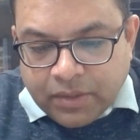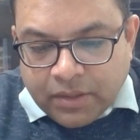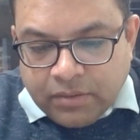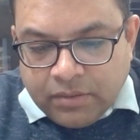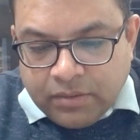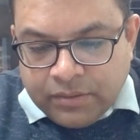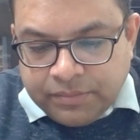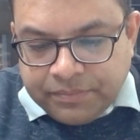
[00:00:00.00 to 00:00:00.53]

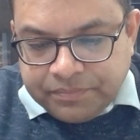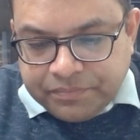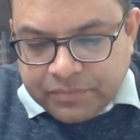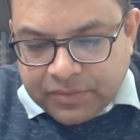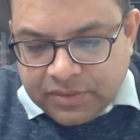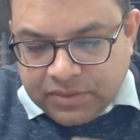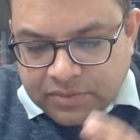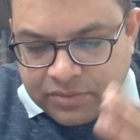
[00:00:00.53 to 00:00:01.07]
Uh,
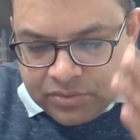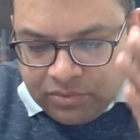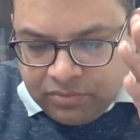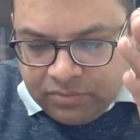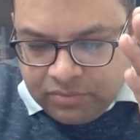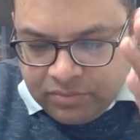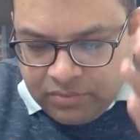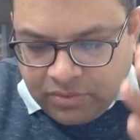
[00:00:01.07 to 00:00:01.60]
so
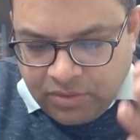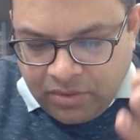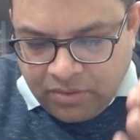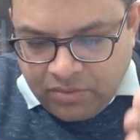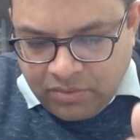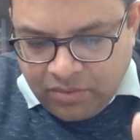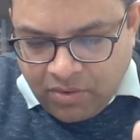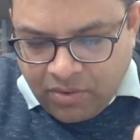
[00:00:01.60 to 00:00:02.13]

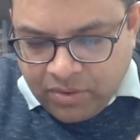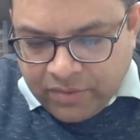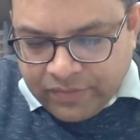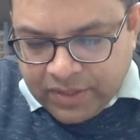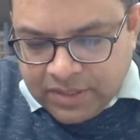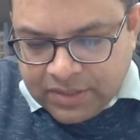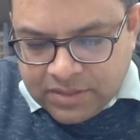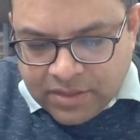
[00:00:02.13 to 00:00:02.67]
lot of
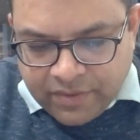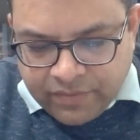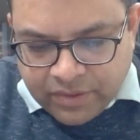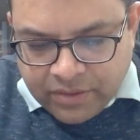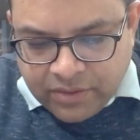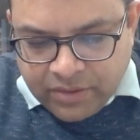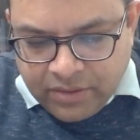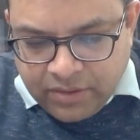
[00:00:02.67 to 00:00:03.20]
things are given.